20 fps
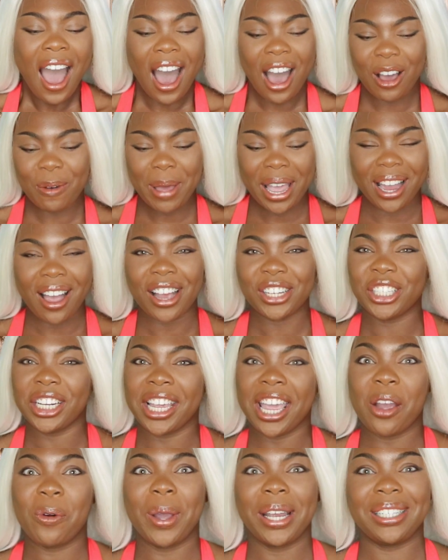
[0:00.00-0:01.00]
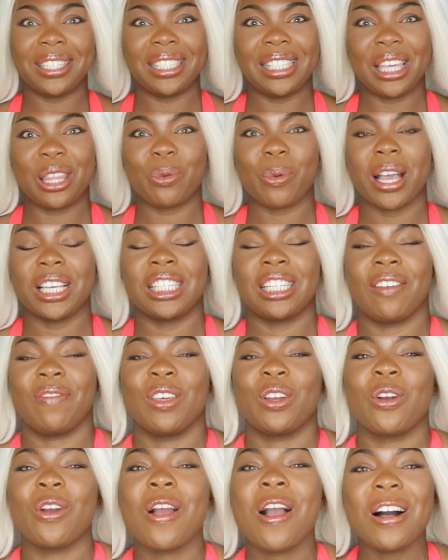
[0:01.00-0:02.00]
Oh my gosh, I can't wait to see the rest of the
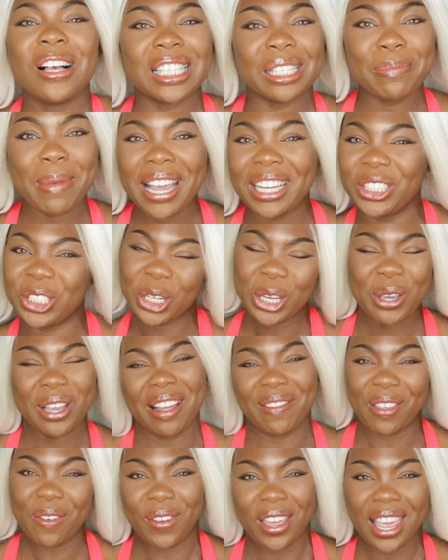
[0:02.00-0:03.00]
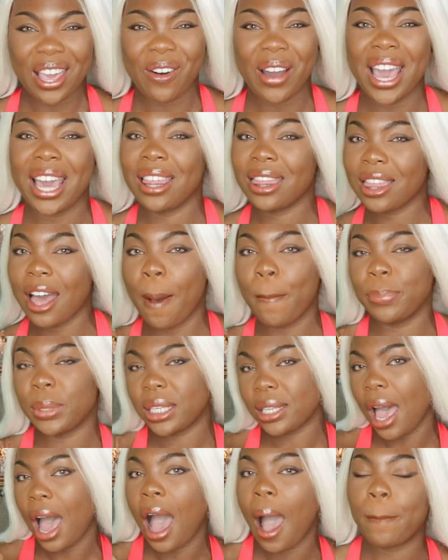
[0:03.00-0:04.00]
girls. Make sure you give the video a thumbs
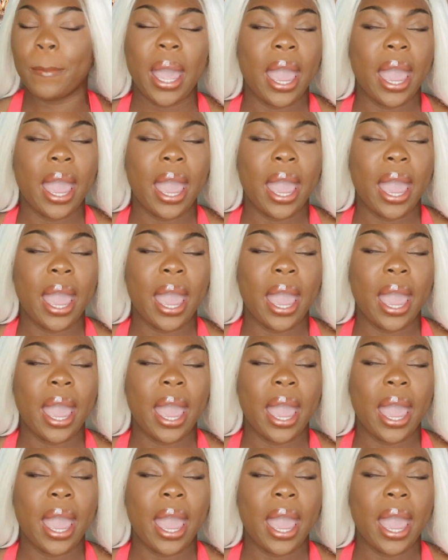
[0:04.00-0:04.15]
up.